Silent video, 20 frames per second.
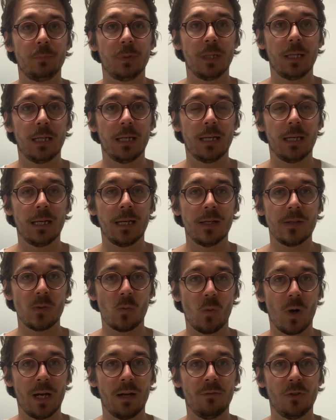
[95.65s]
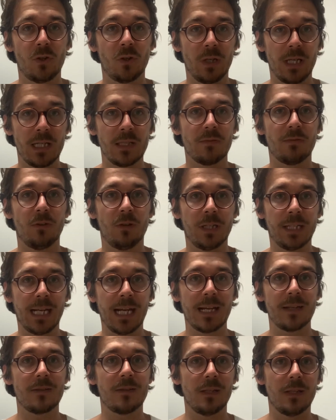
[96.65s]
as a way of transferring
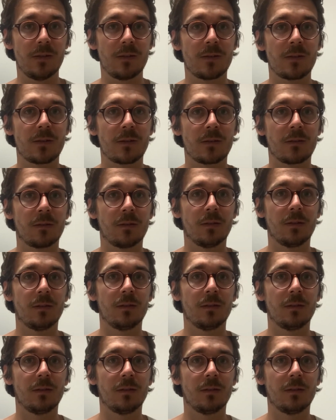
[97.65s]
assets